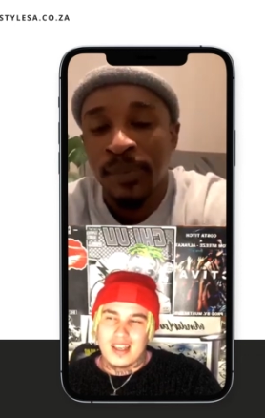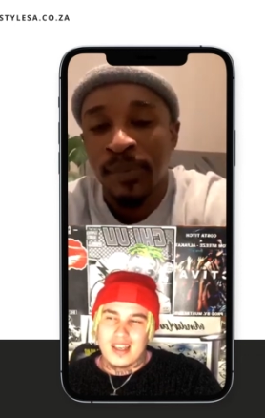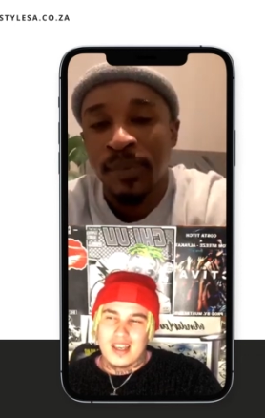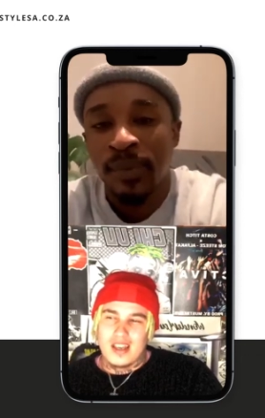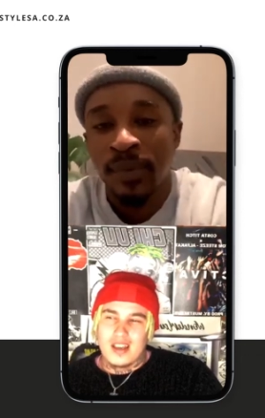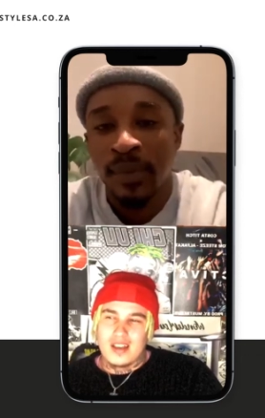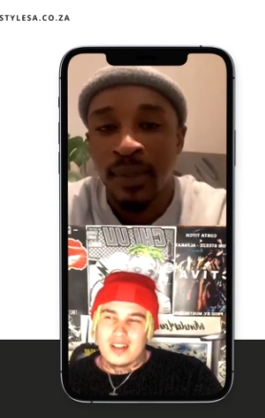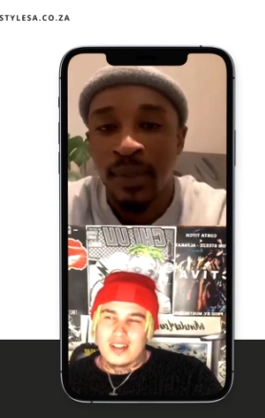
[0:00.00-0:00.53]

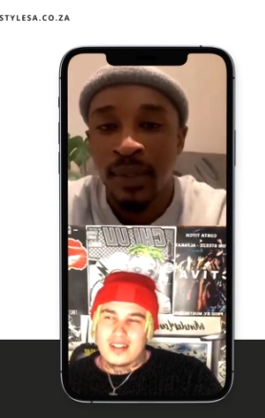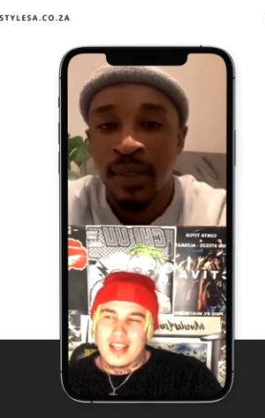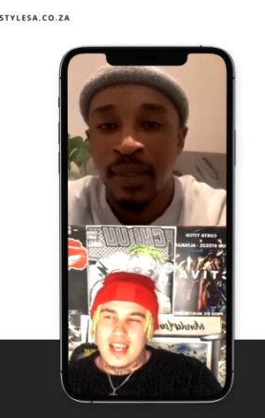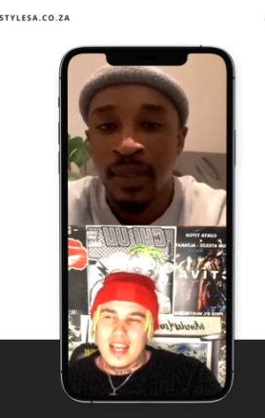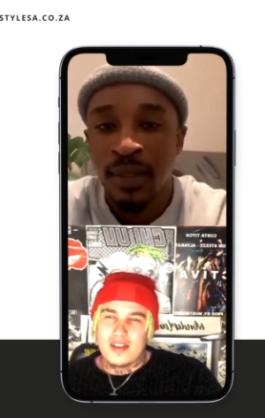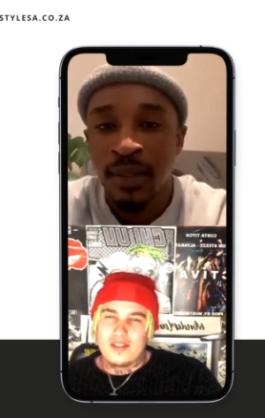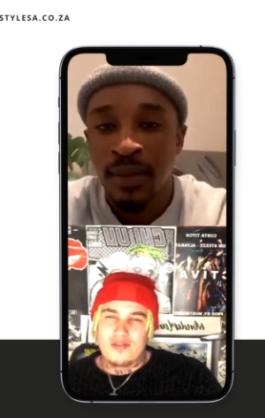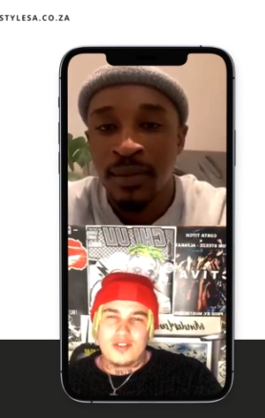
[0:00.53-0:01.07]
Speaker 1: 10,
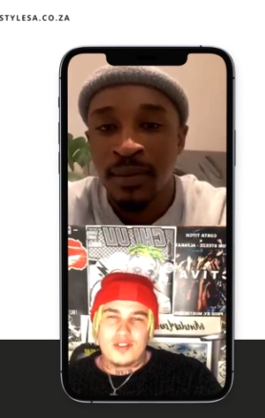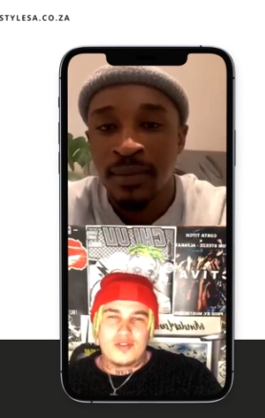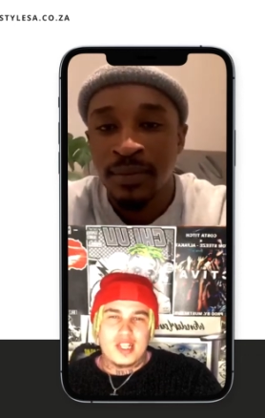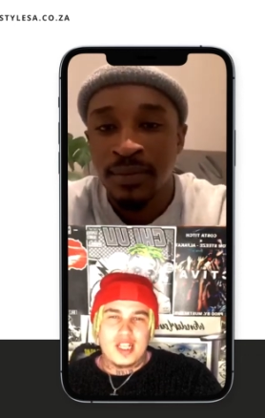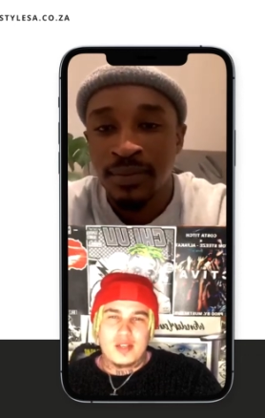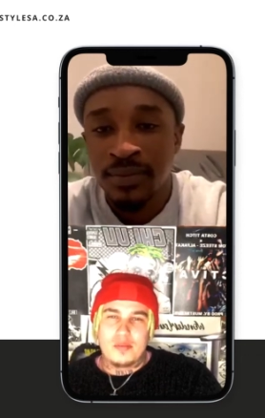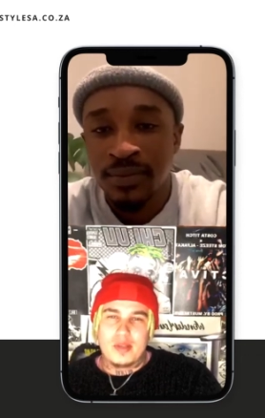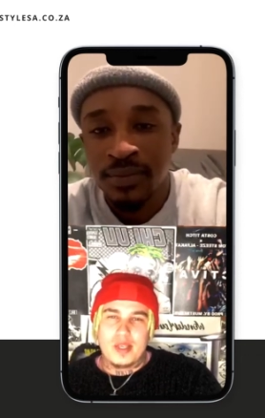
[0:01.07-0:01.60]
15
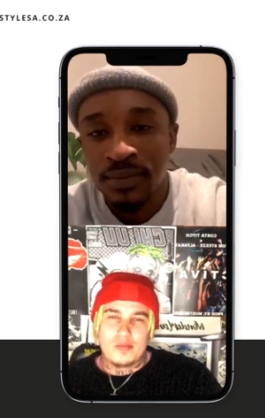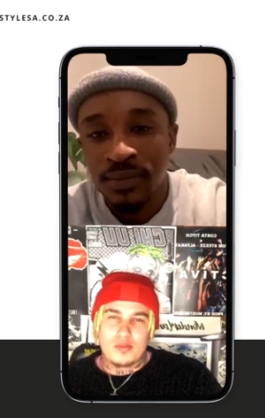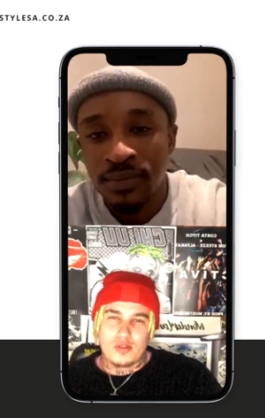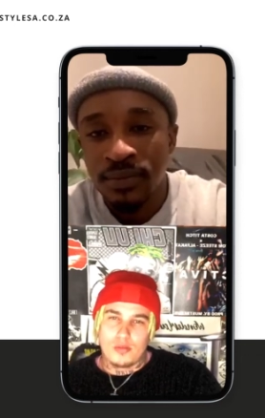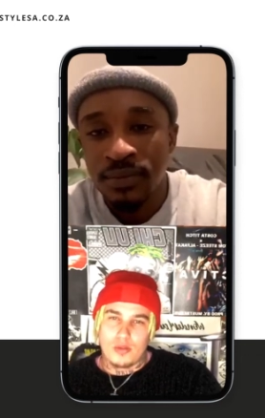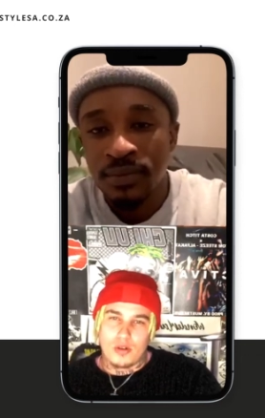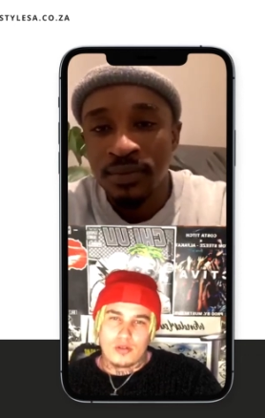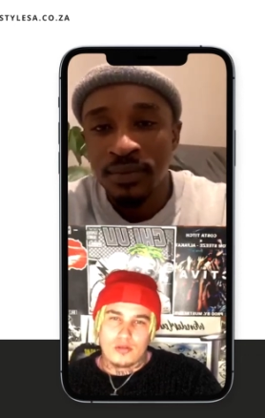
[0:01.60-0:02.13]
people, bro.
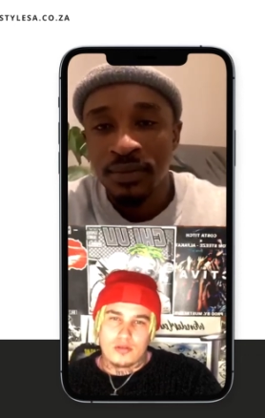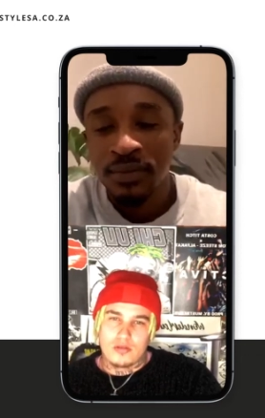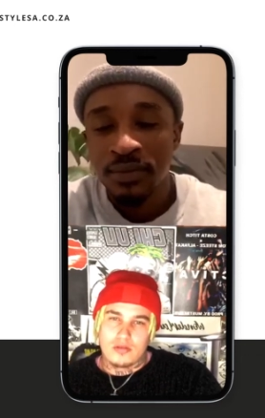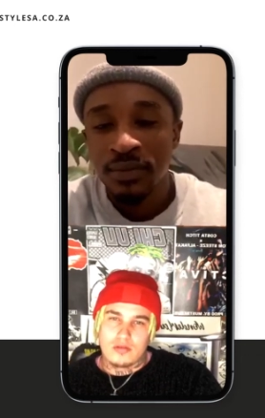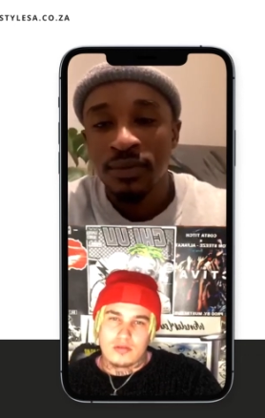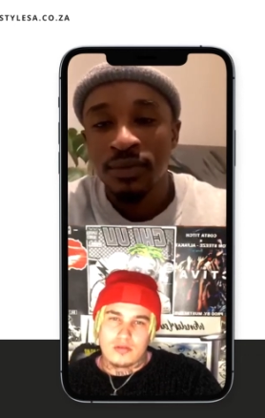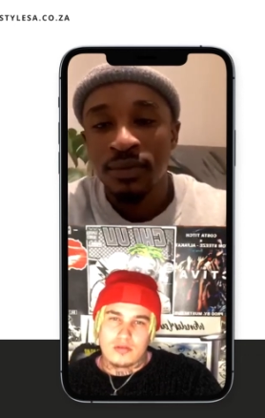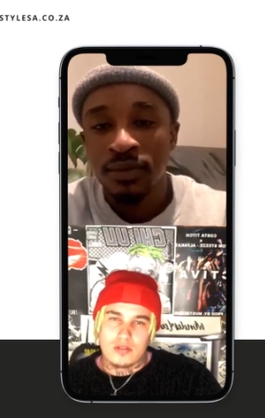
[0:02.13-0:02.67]

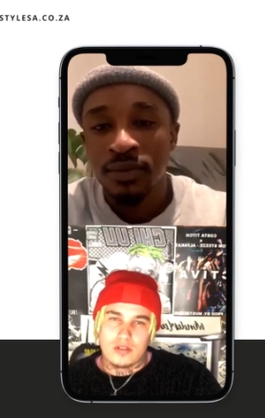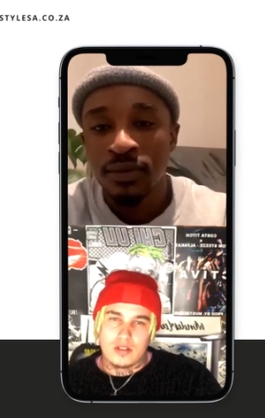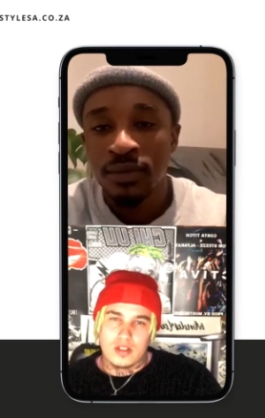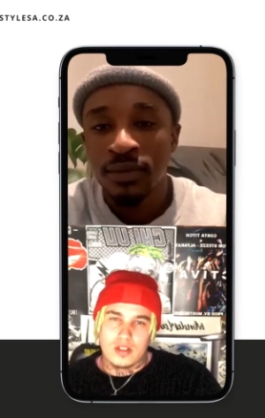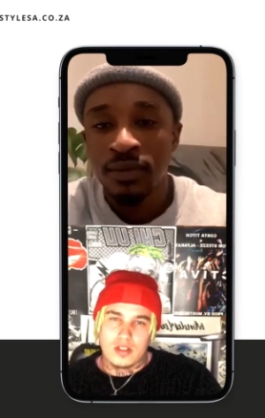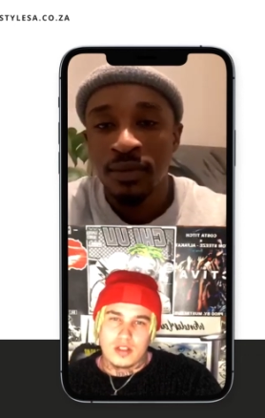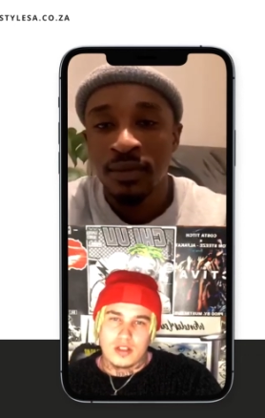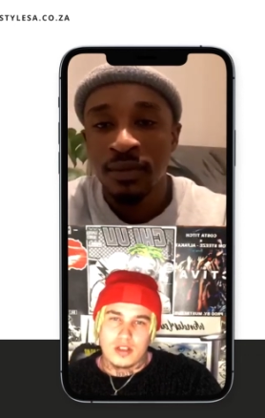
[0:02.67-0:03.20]
You know?